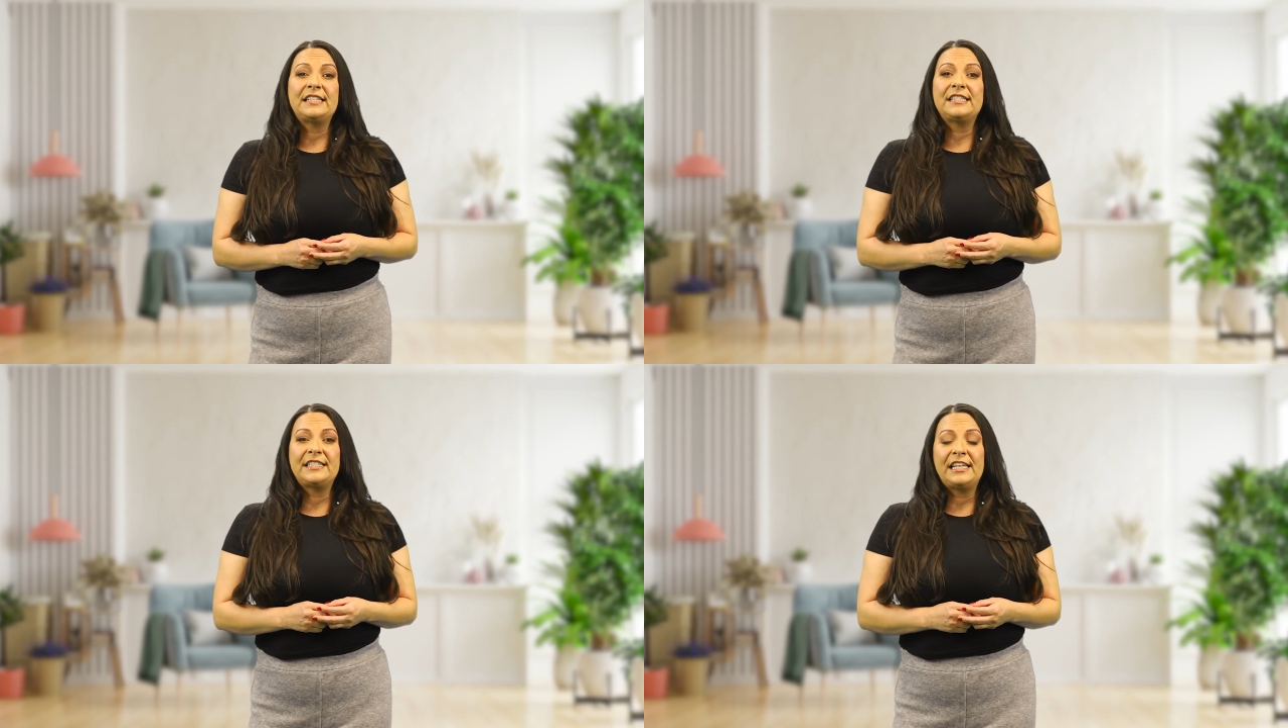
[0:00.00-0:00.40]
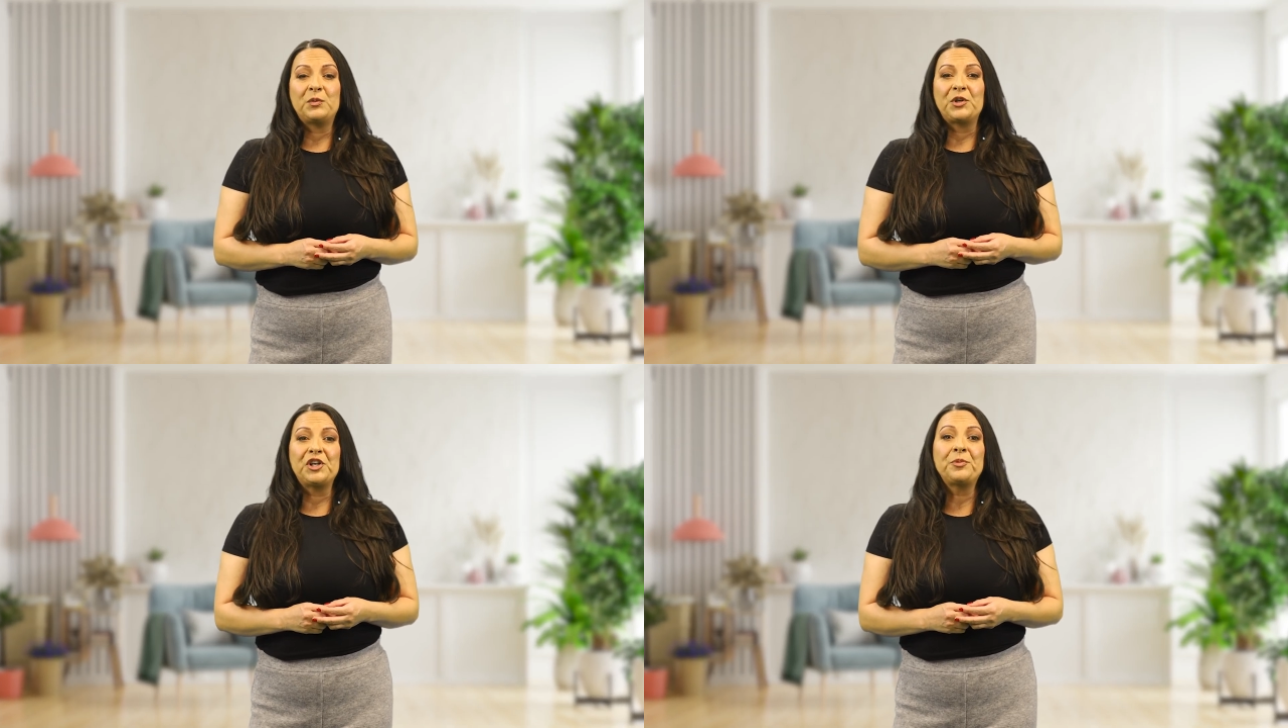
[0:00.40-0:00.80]
a
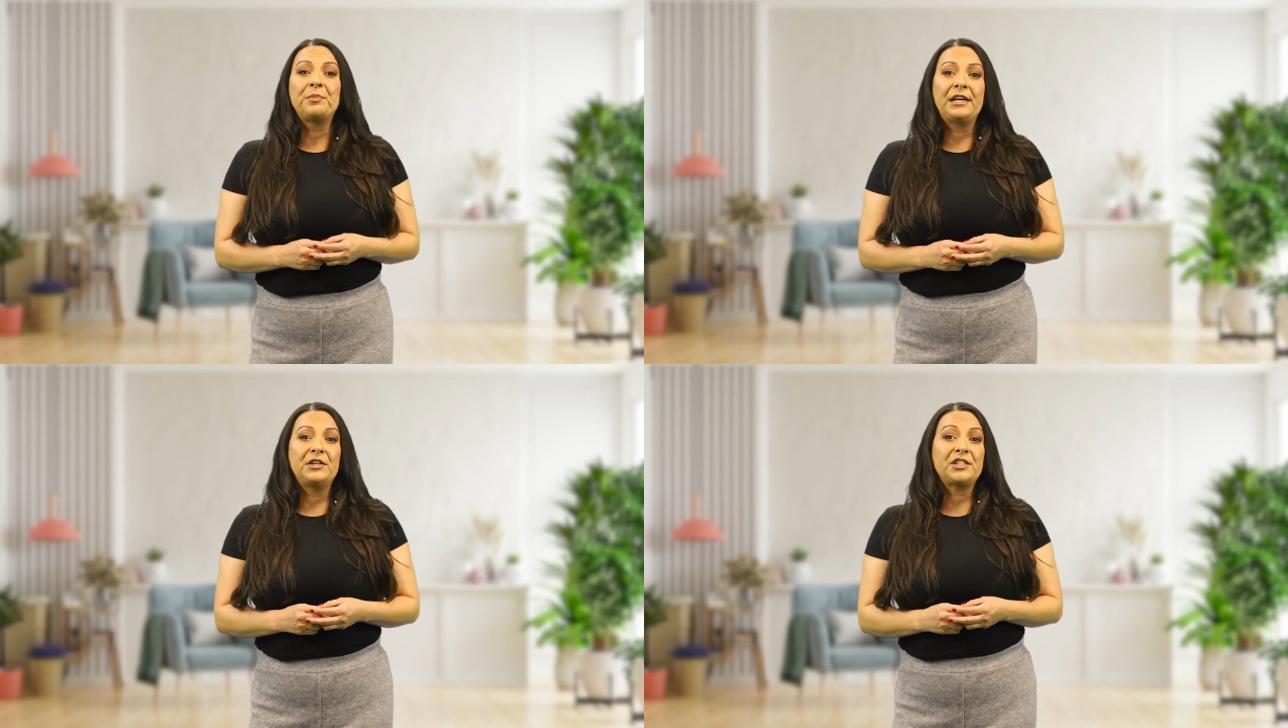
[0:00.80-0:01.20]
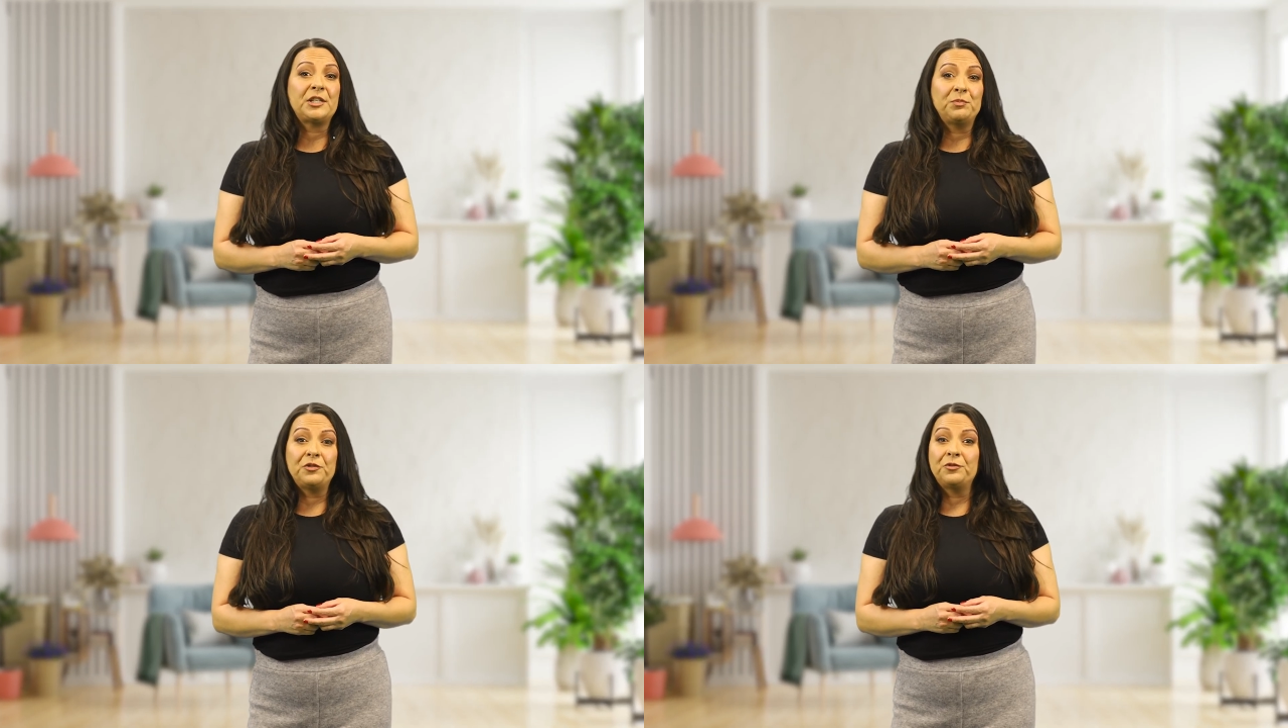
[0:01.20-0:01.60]
state where your buyers
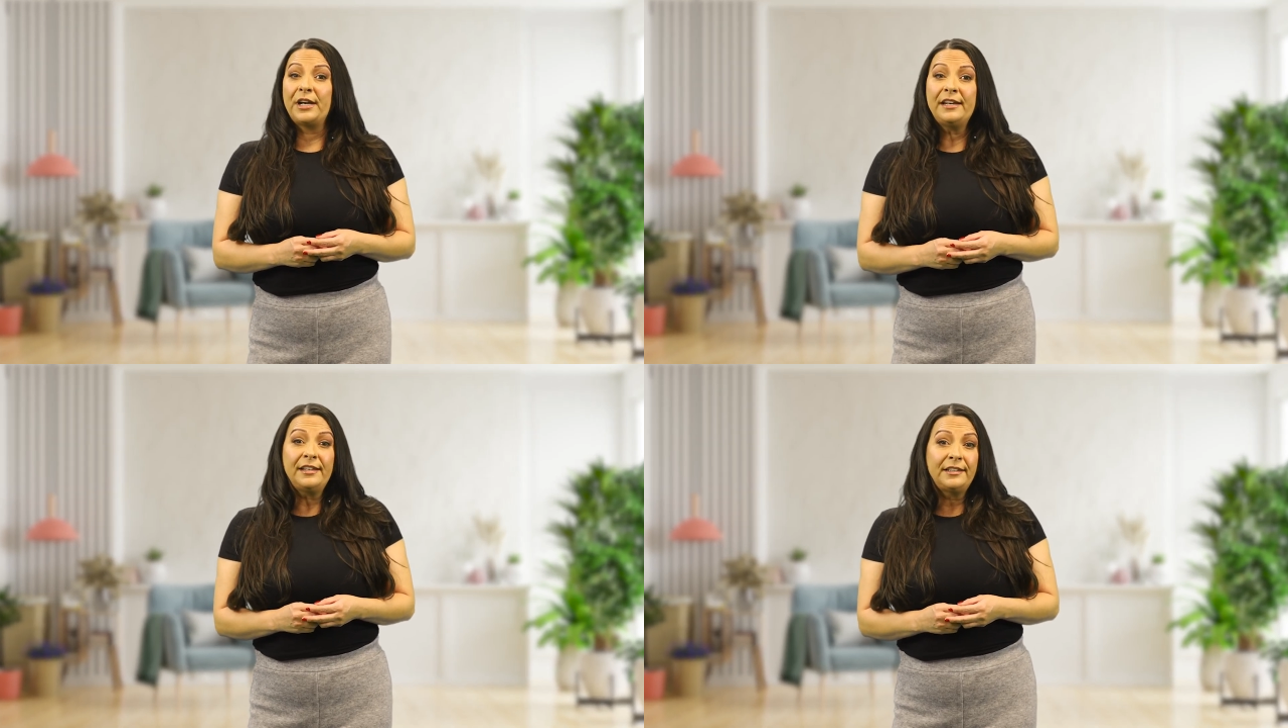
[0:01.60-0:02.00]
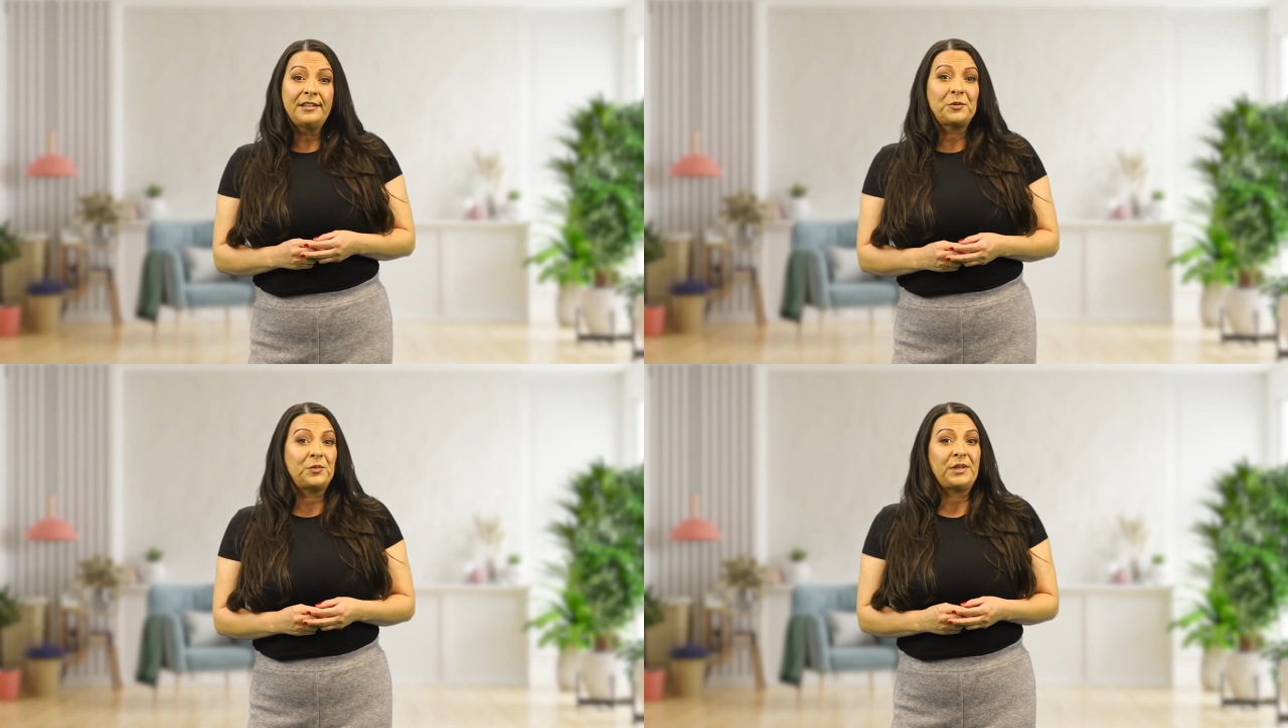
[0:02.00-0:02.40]
can move right
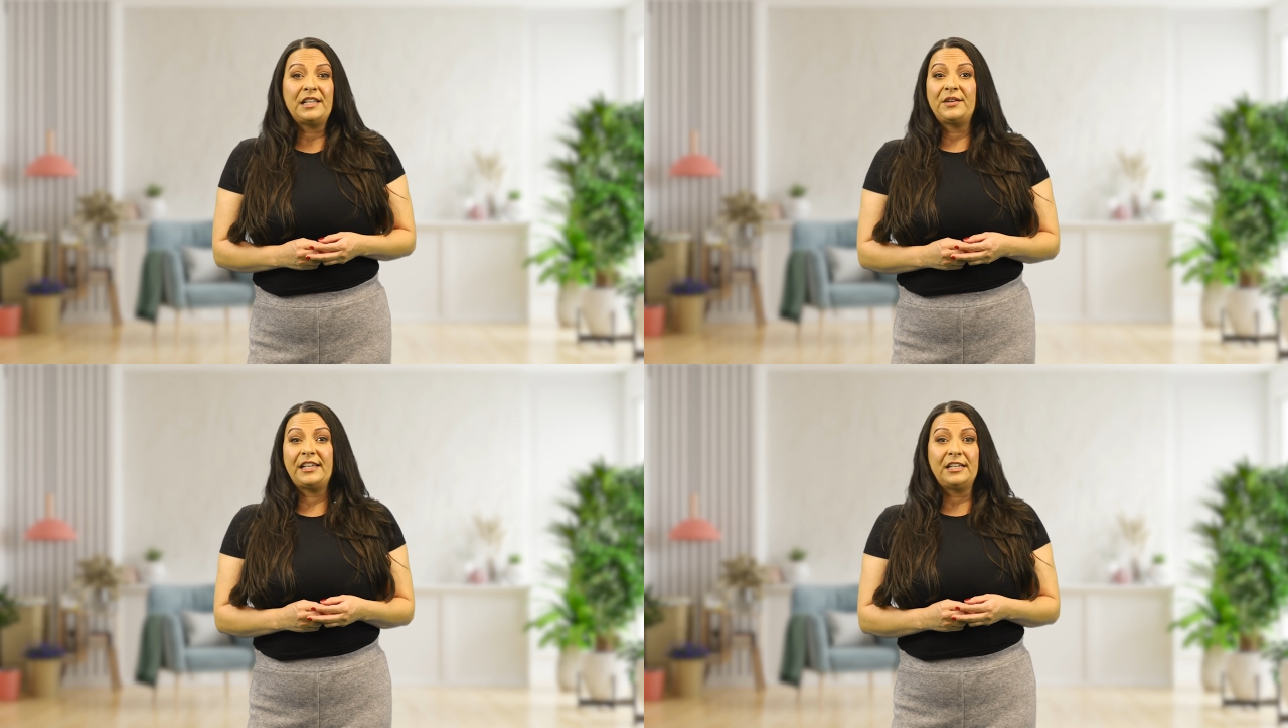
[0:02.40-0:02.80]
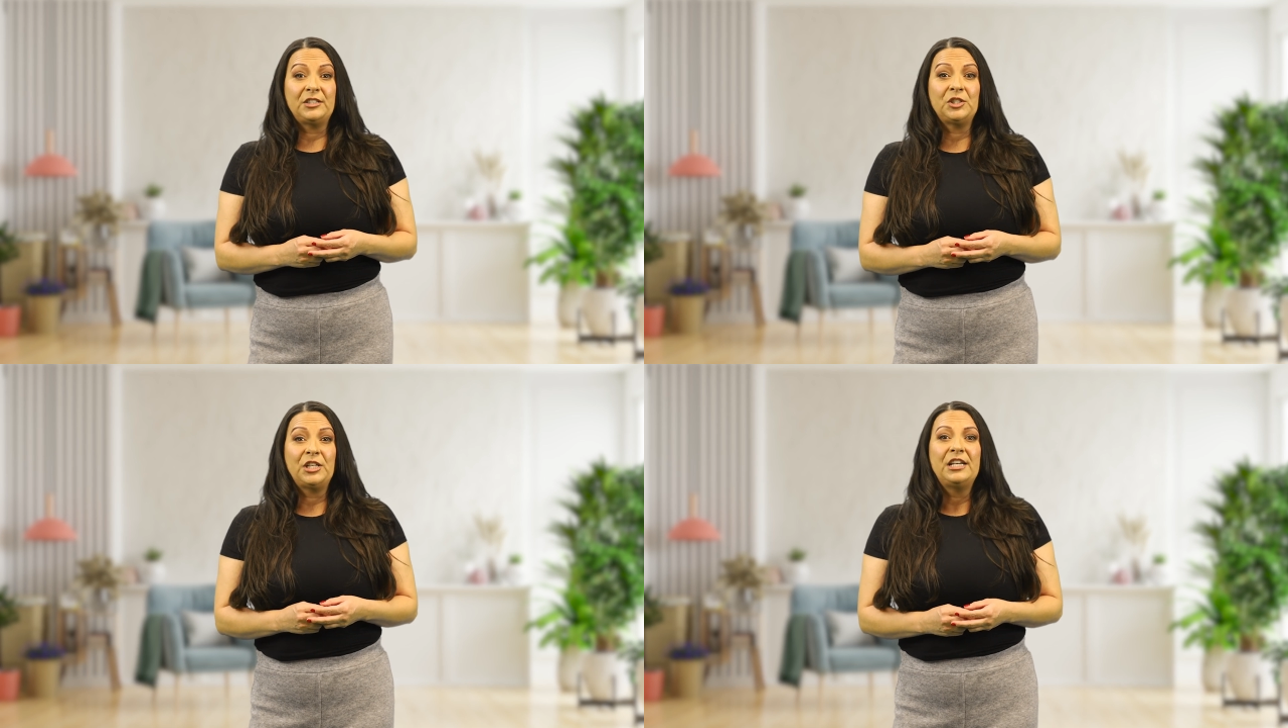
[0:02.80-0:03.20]
in without a
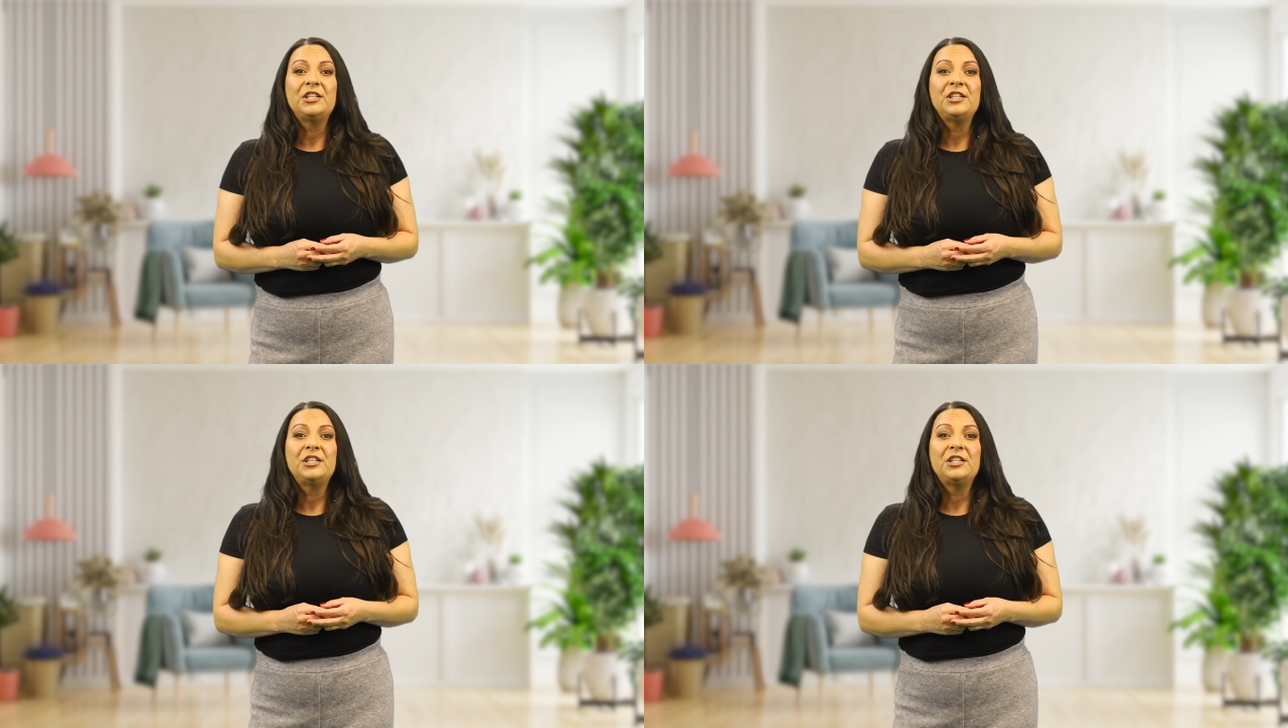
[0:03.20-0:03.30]
hitch,